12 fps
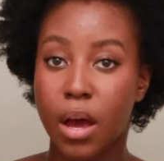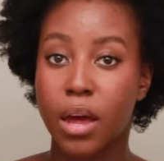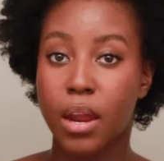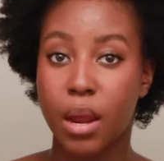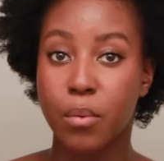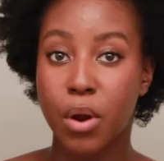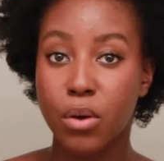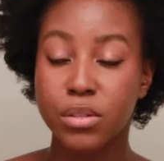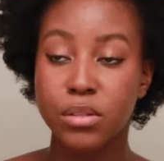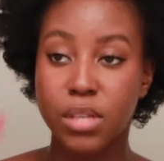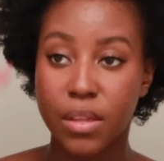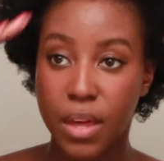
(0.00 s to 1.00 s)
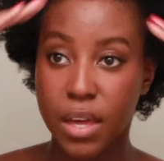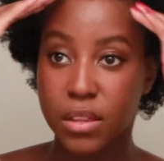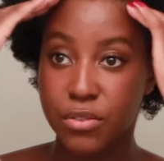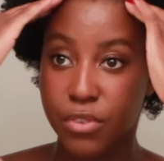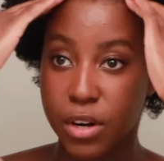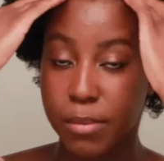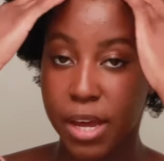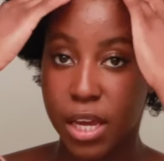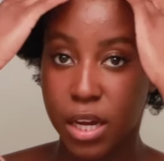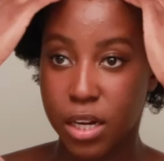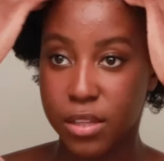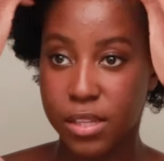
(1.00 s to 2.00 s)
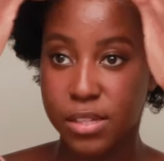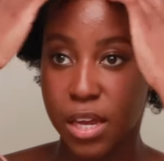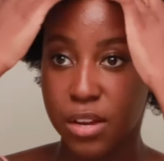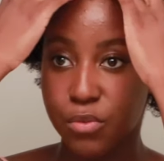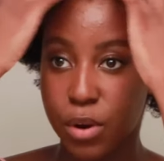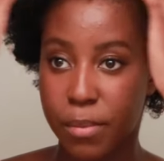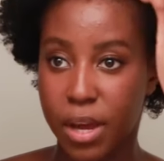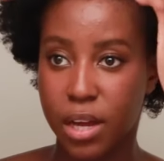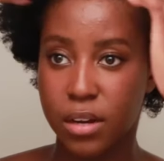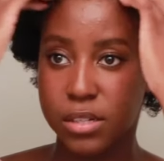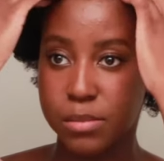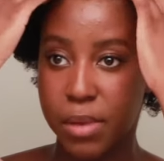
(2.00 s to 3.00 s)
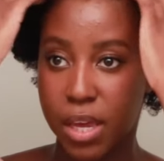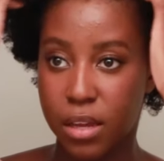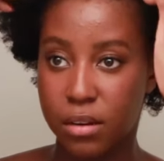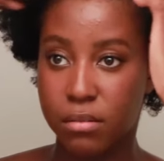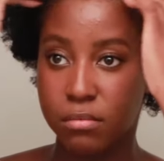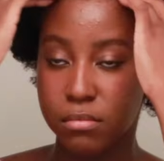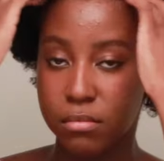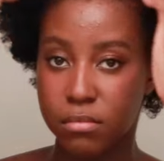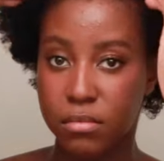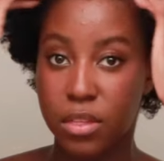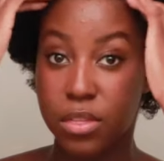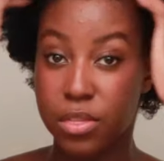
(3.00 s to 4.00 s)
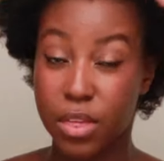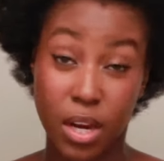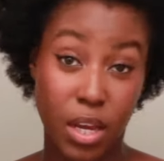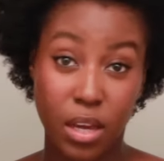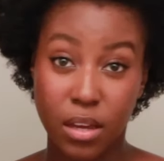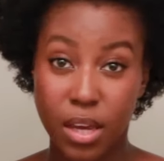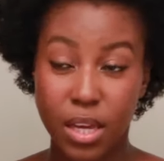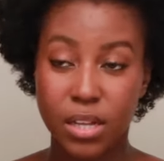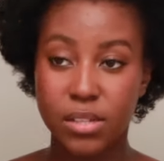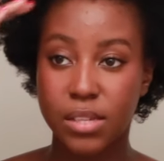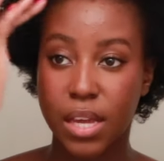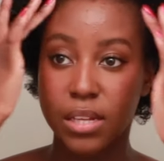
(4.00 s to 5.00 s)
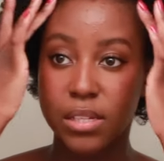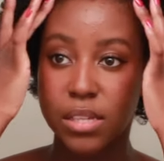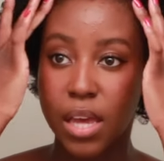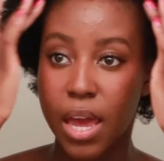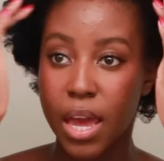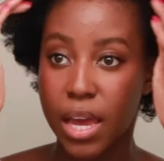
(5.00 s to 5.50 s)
And I would also say that in the front of my hair, that's kind of where my hair has been thinning in a sense.